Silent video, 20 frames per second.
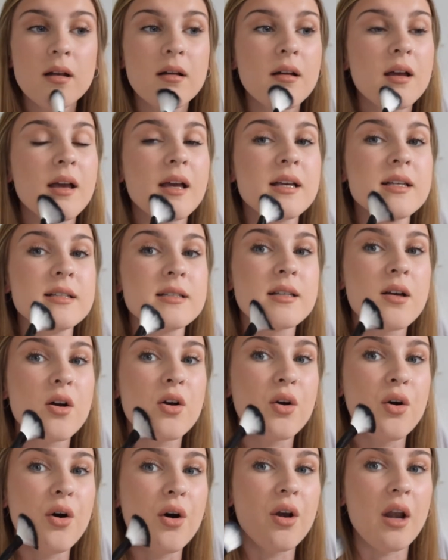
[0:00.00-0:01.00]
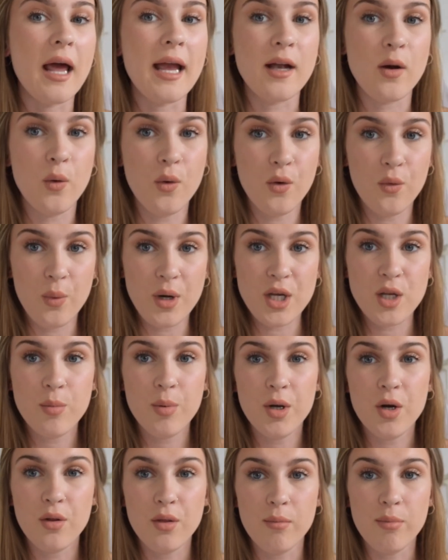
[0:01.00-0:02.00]
It's got like, when you
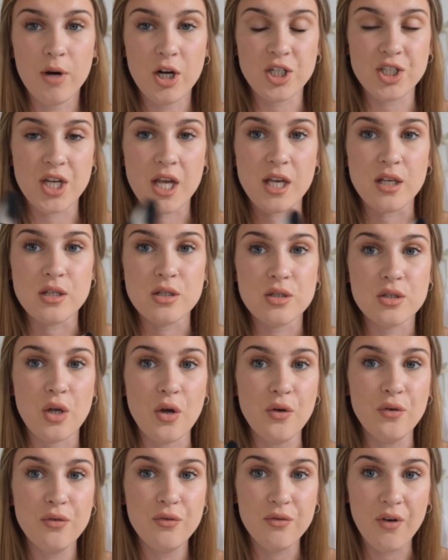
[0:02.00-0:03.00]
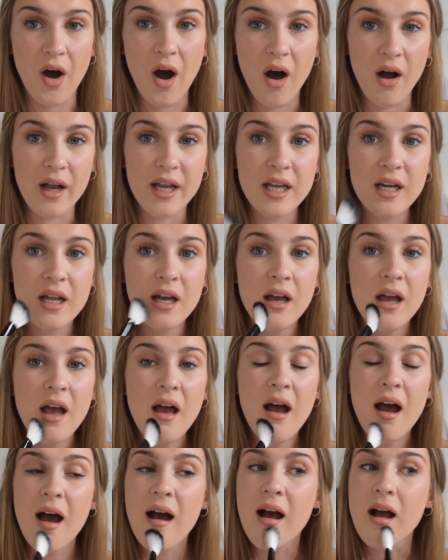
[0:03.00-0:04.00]
put it on the brush it is so fine
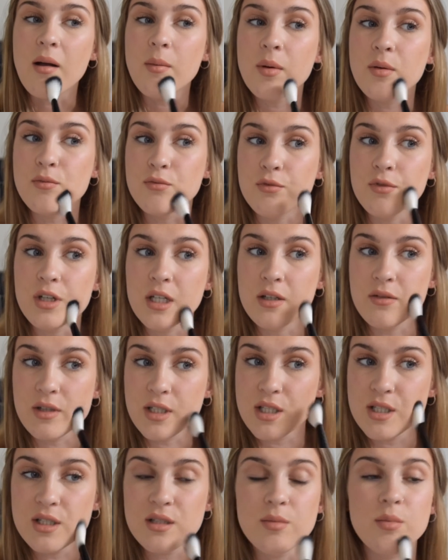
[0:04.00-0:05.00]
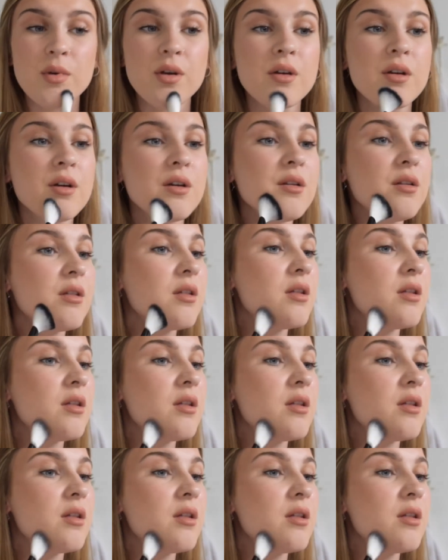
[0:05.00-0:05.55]
um, and really really smooth.